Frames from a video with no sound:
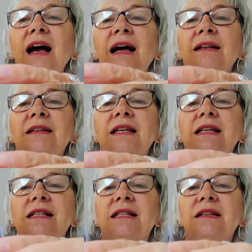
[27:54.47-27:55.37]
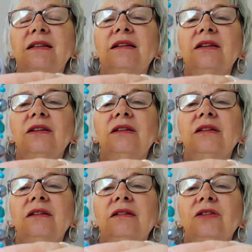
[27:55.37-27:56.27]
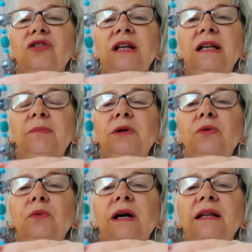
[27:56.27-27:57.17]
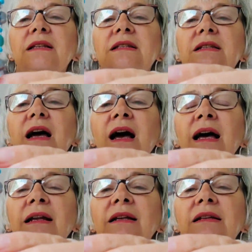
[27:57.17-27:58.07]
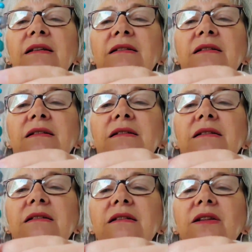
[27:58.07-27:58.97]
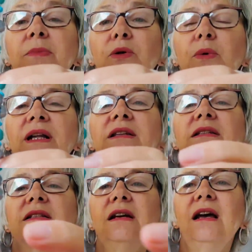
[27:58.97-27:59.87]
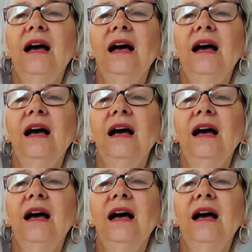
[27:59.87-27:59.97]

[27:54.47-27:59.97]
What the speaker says: and these greeny blue ones and the blue ones.